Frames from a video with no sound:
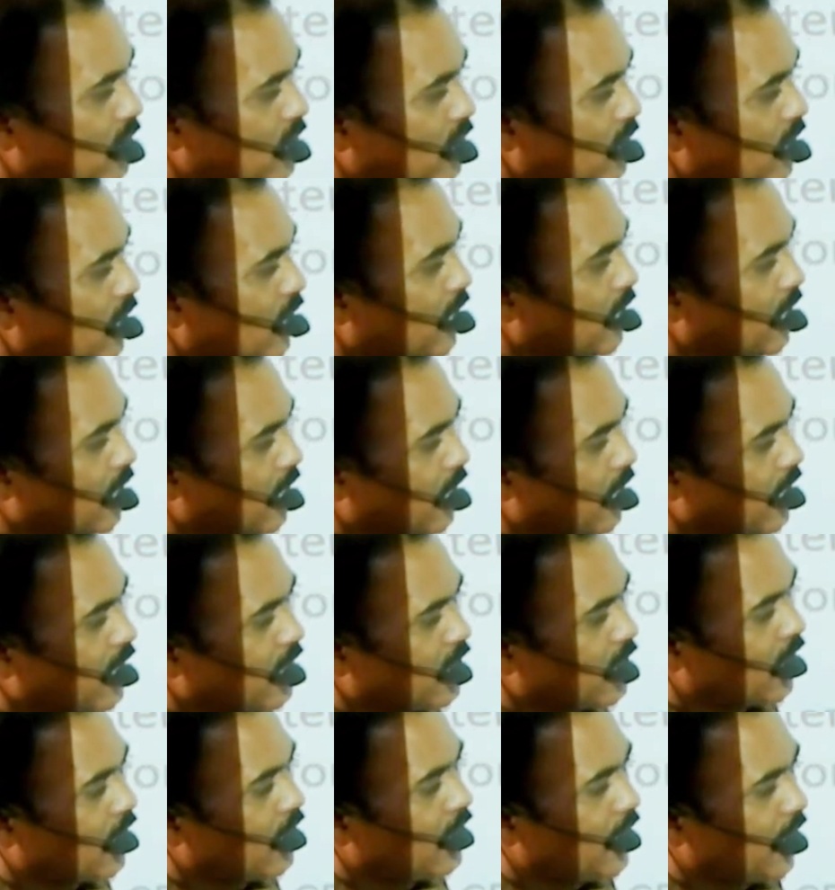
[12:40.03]
the
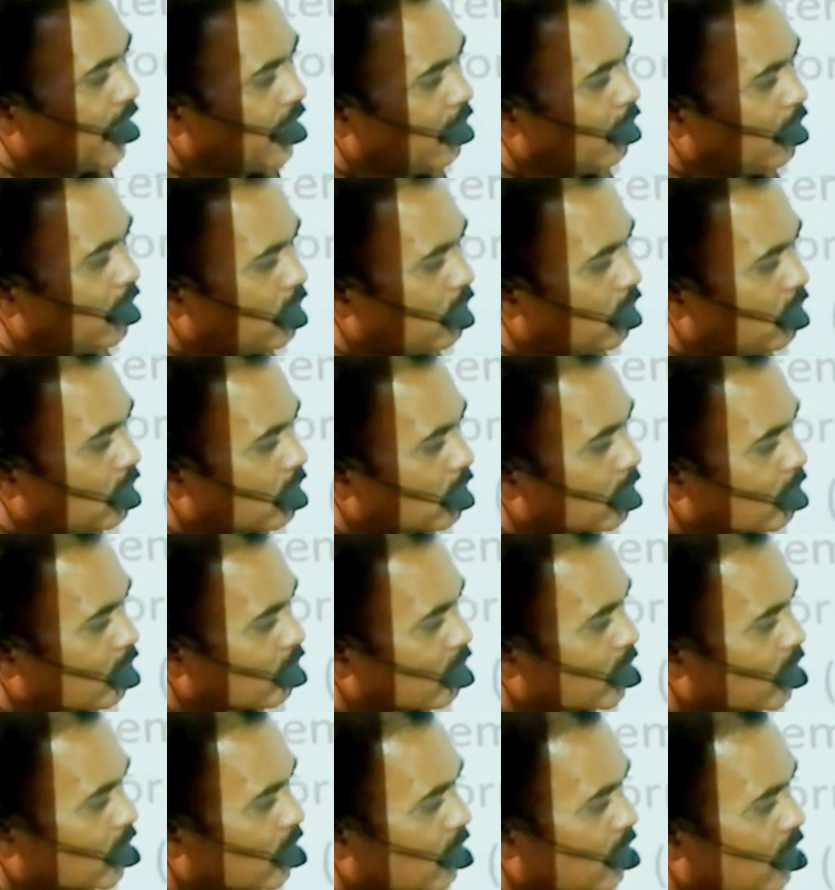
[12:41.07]
ethyl derivative
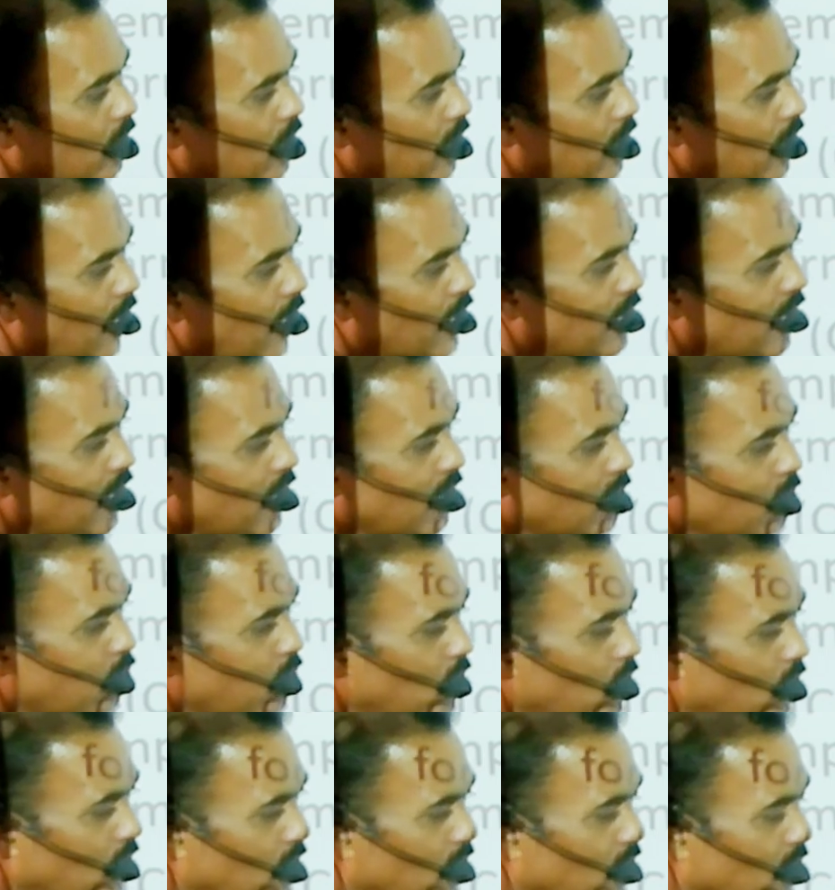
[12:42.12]
and
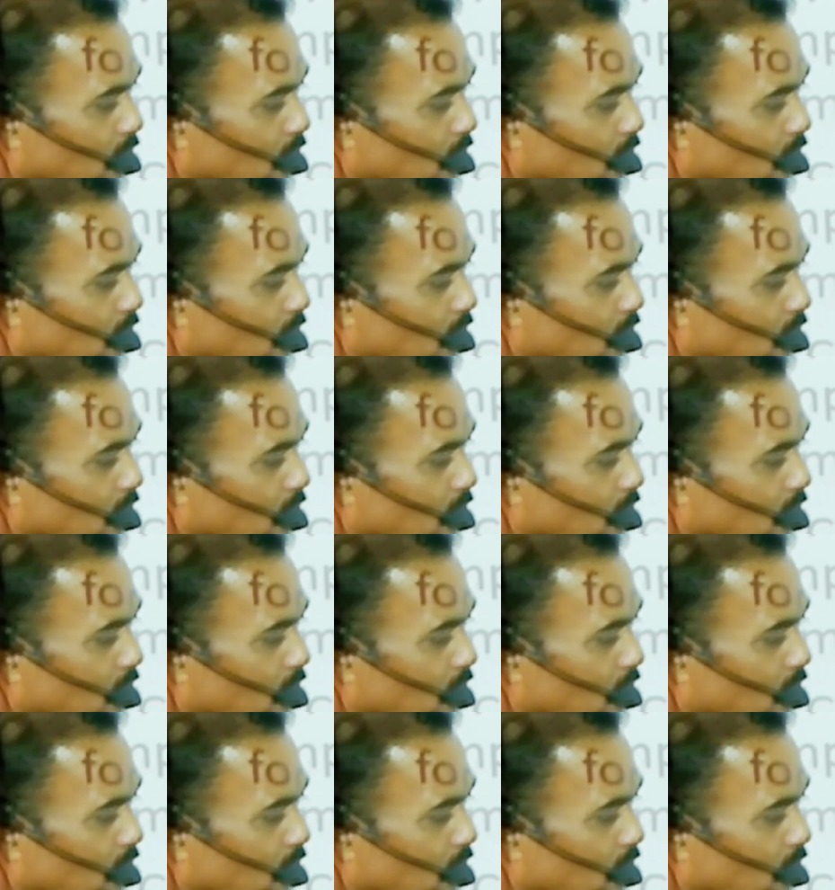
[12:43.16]
therefore